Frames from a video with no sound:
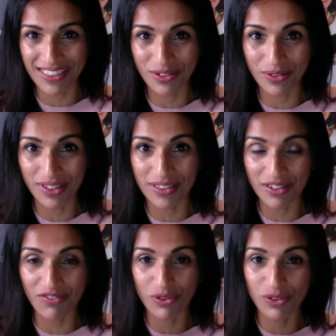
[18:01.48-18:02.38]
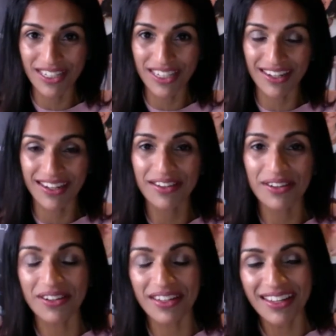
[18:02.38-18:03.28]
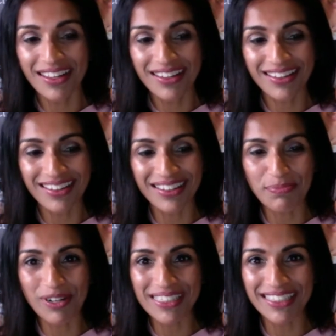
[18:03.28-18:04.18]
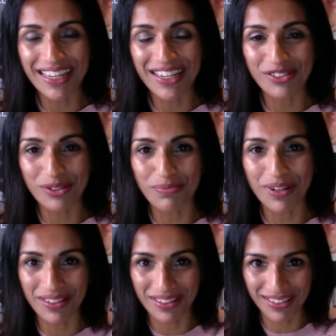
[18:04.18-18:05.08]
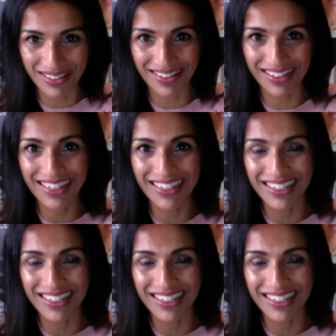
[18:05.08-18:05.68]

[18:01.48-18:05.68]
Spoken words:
in 2014, and I heard the presentation by the lead